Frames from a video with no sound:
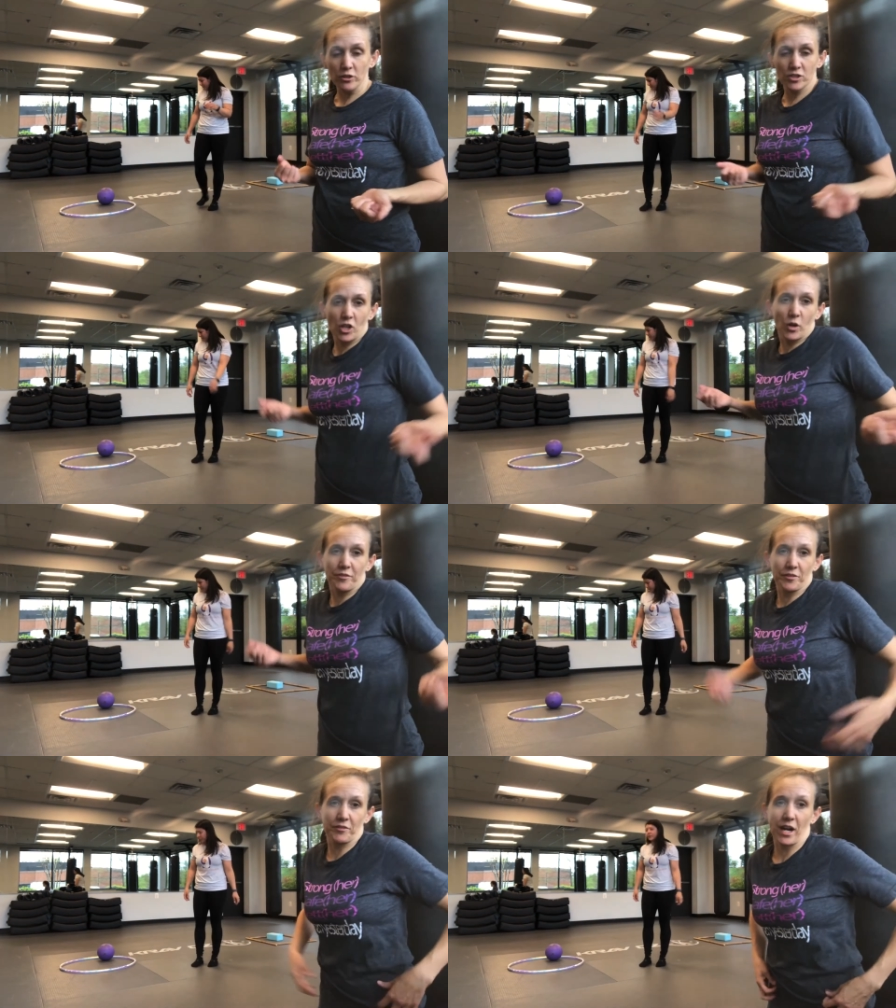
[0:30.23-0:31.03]
So
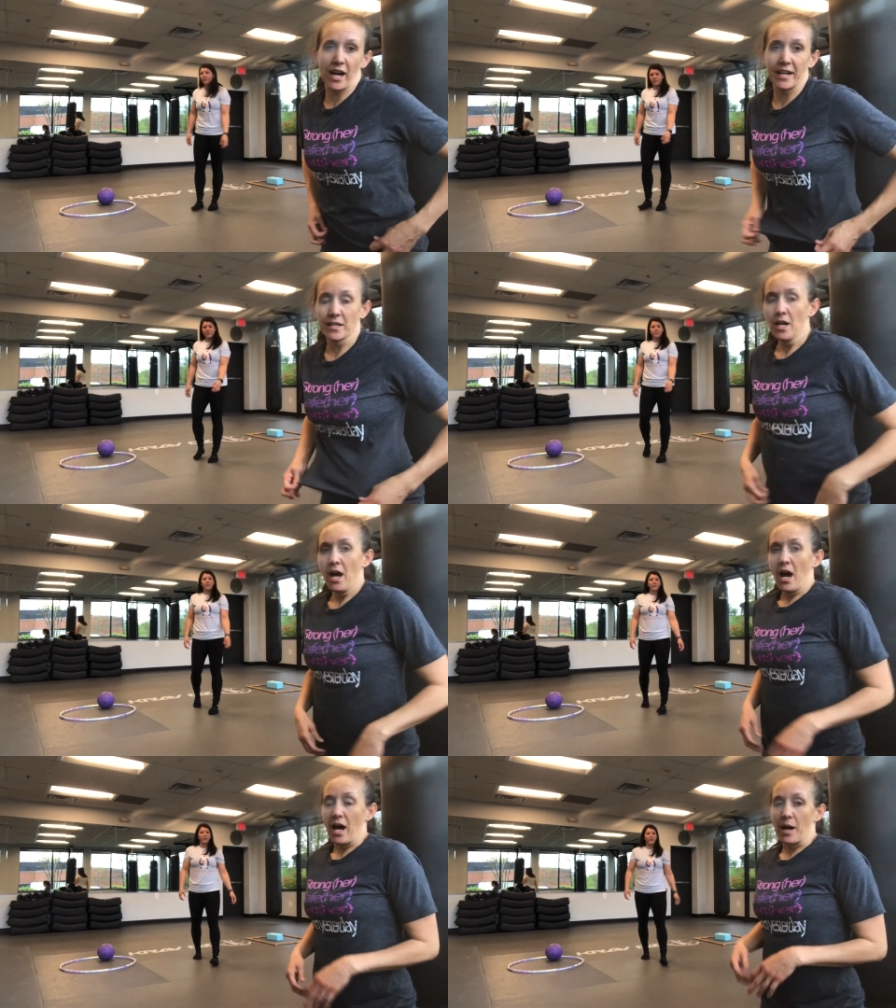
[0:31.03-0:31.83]
if you've got
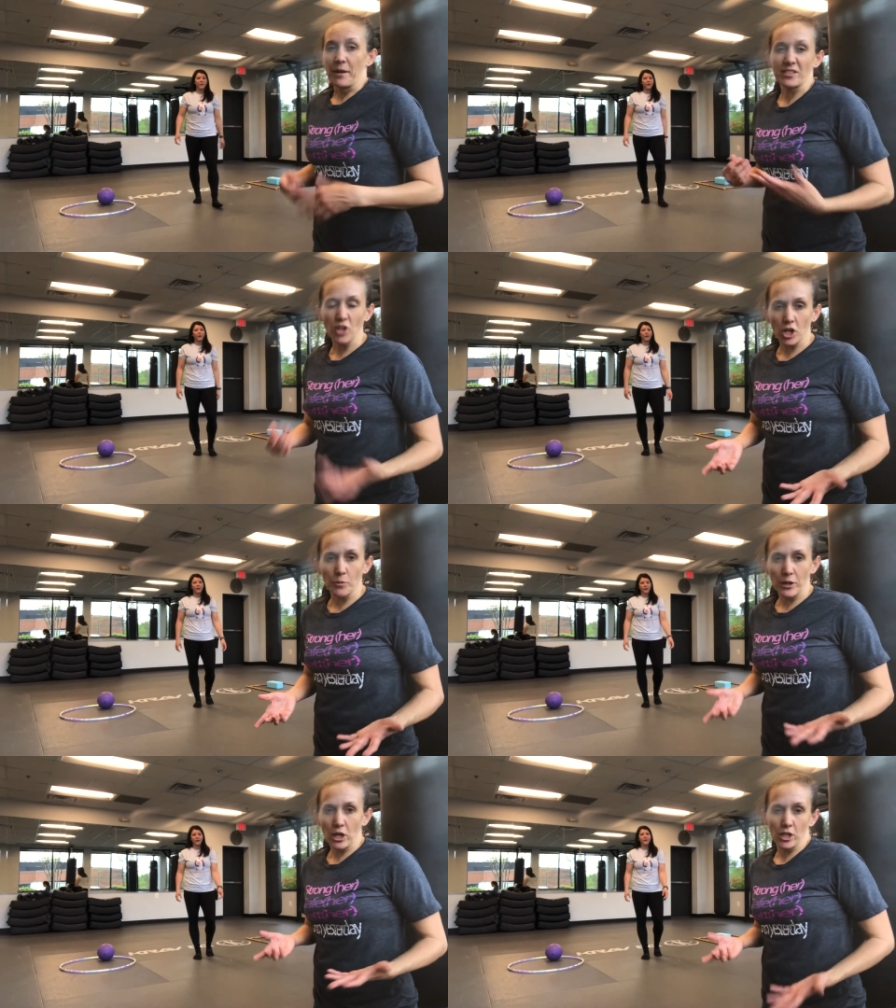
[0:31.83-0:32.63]
um, a soccer
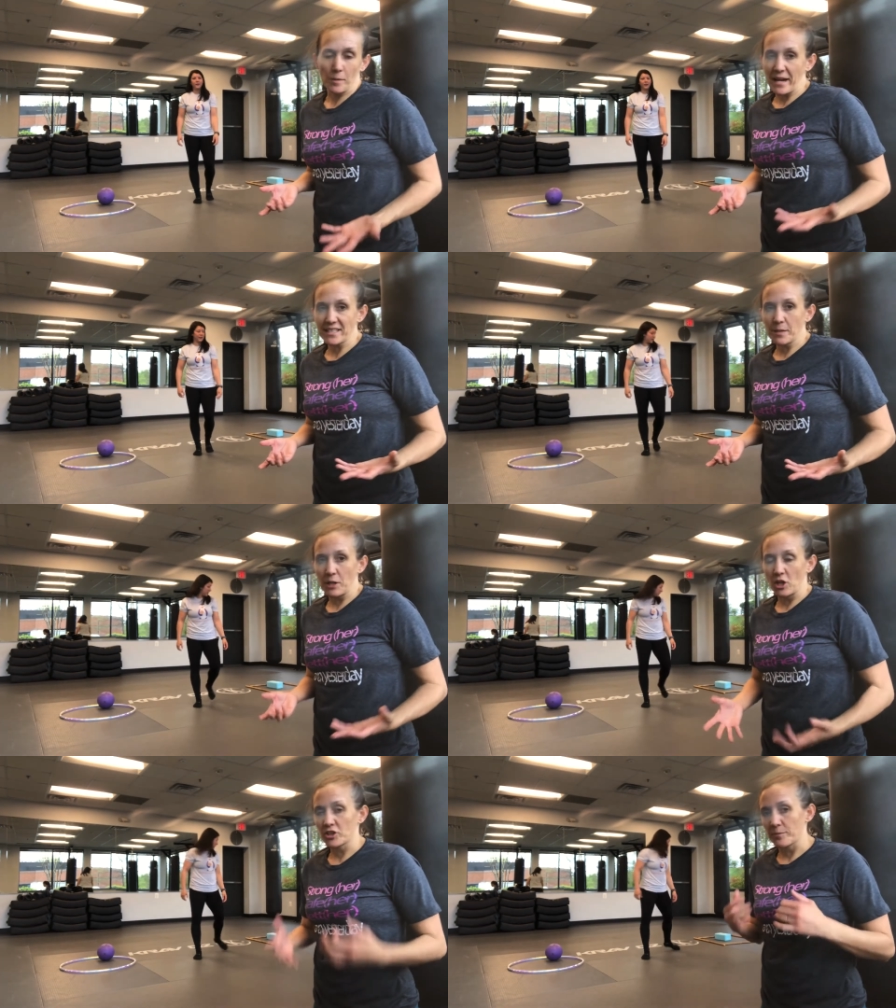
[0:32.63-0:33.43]
ball or a
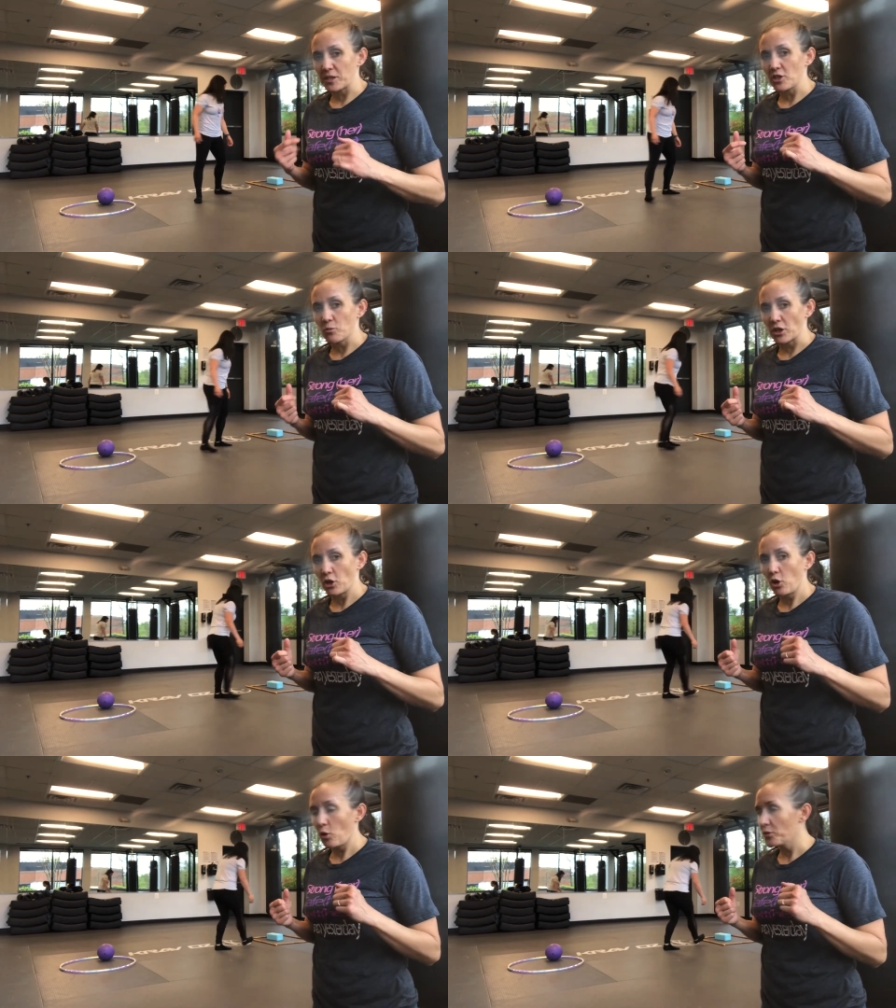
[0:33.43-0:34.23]
basketball or something you wanna
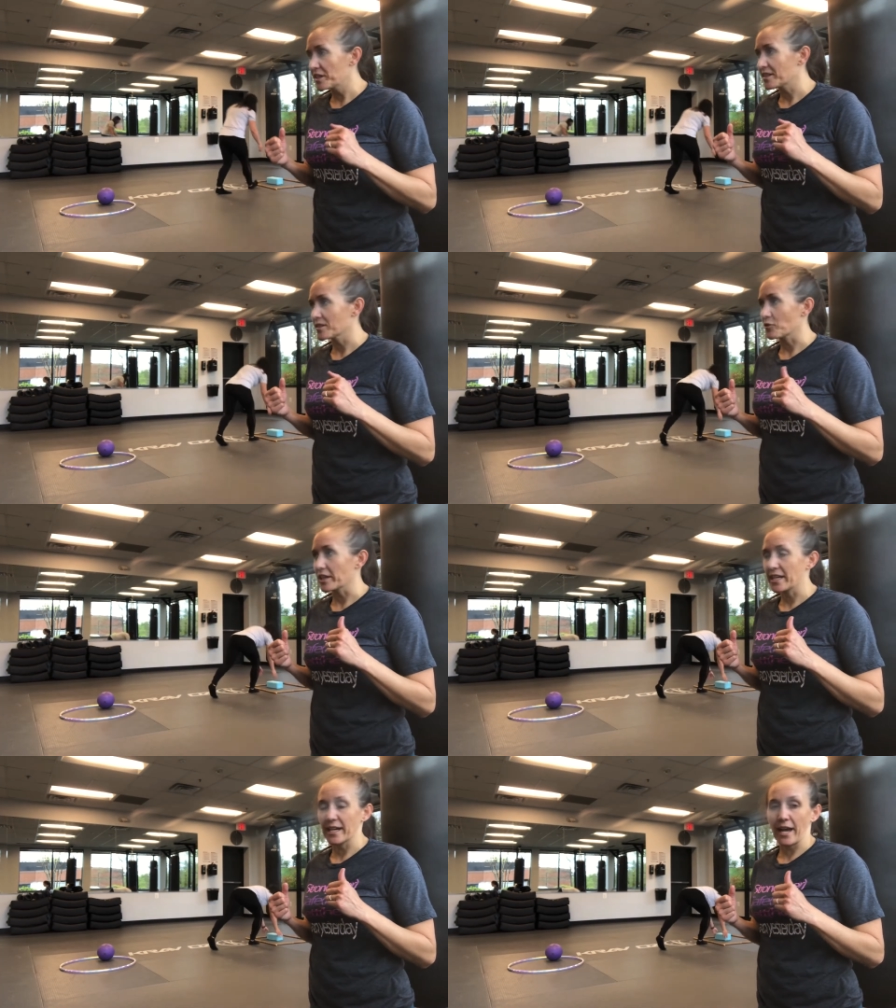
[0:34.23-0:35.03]
hold, this is
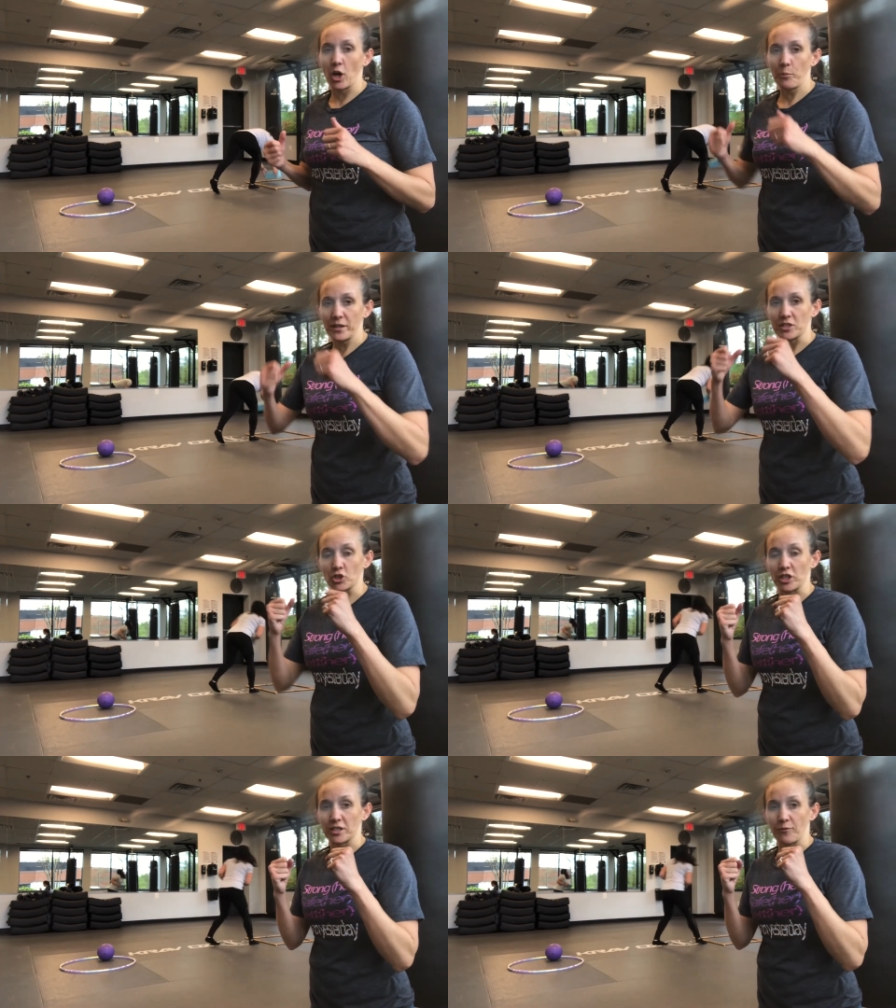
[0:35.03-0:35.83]
really gonna help us
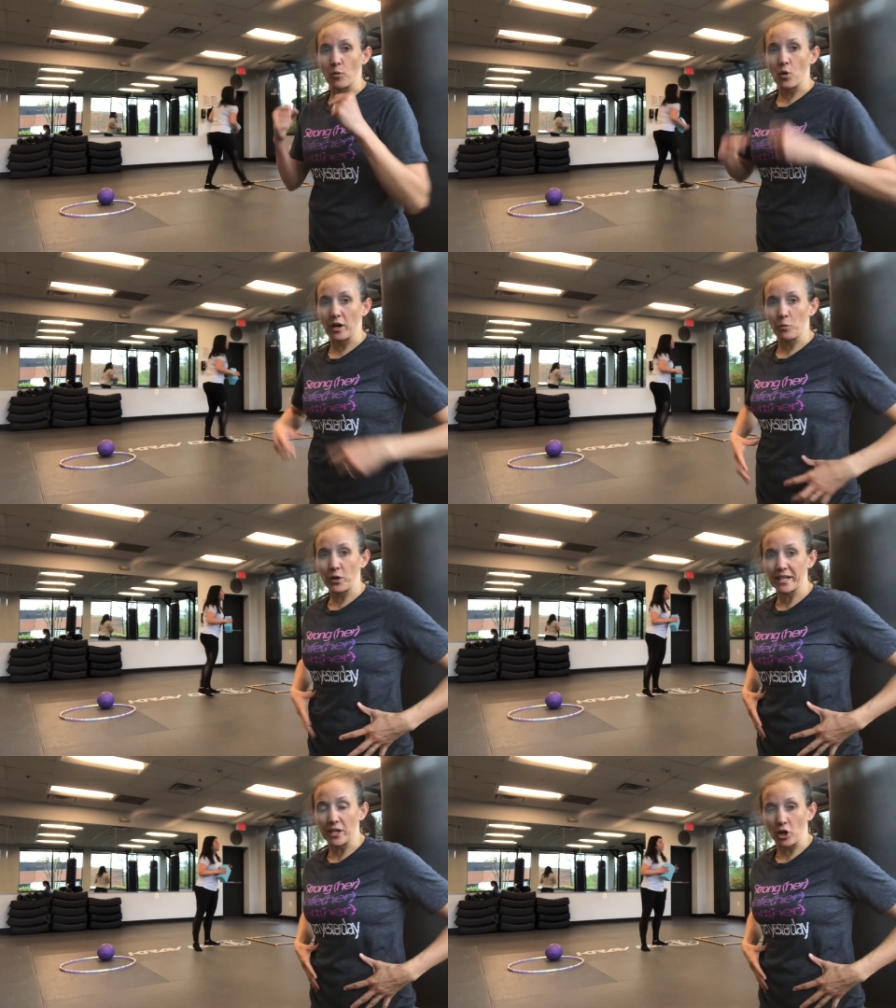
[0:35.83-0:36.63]
just for
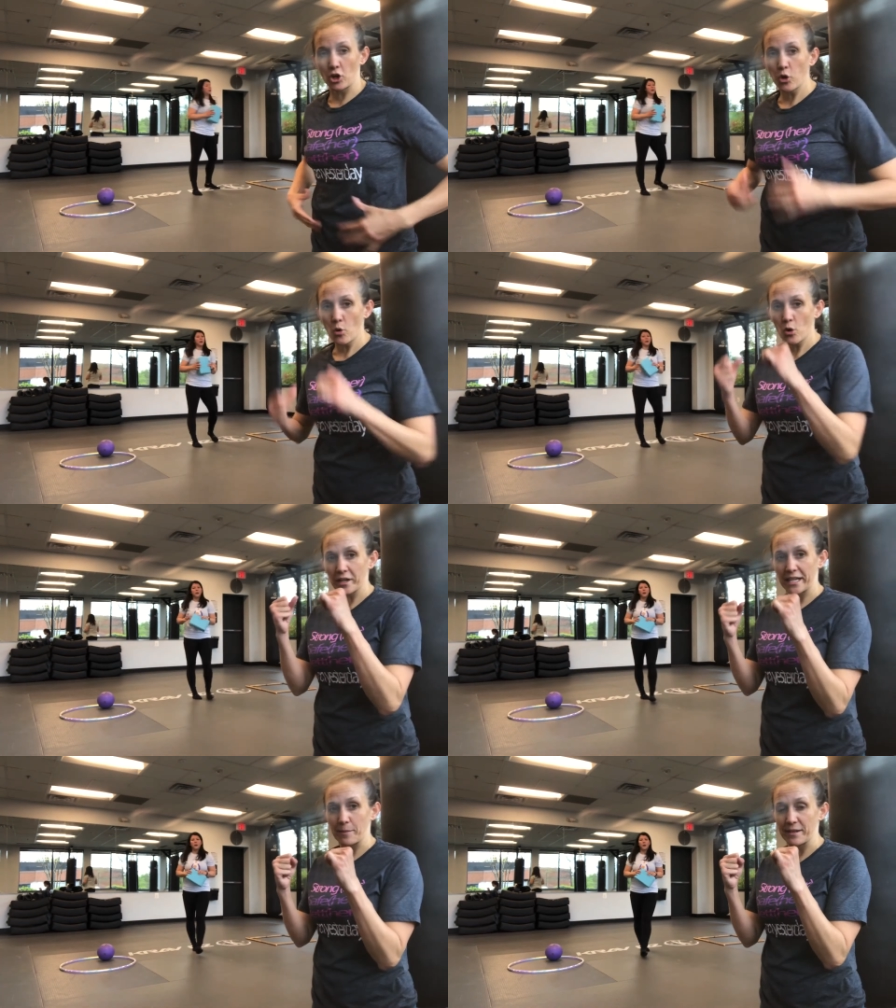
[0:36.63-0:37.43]
working our core
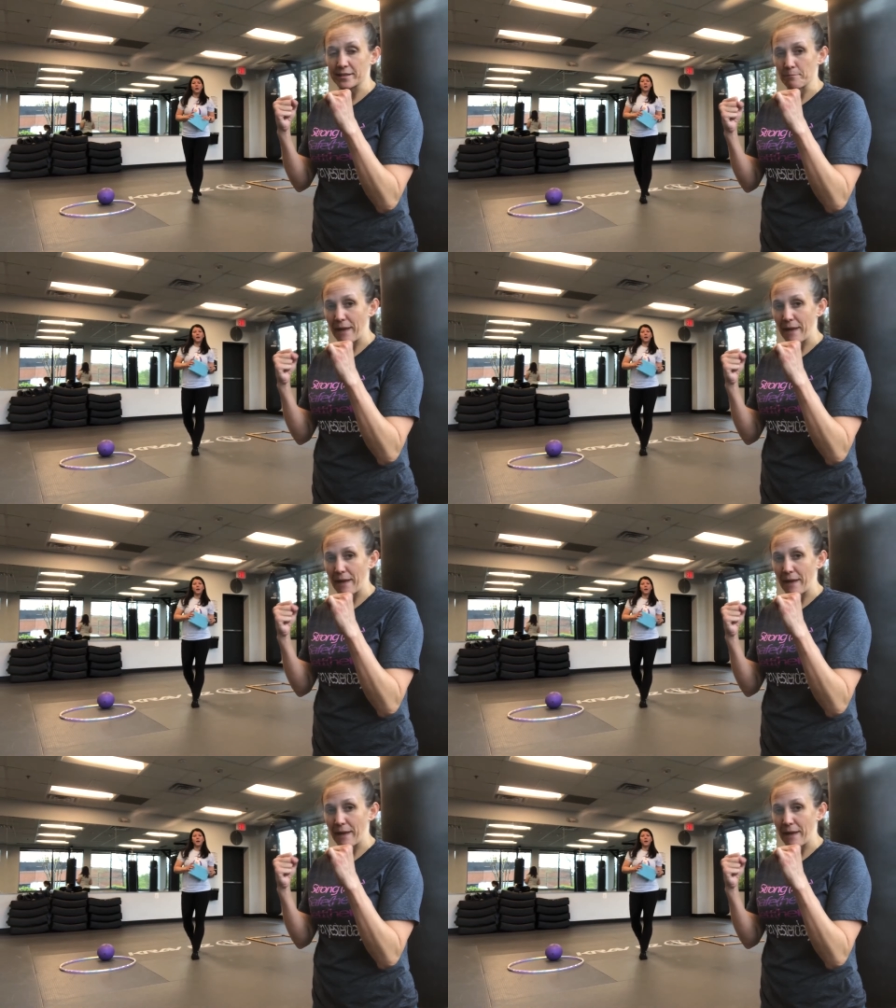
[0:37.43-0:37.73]
and keeping some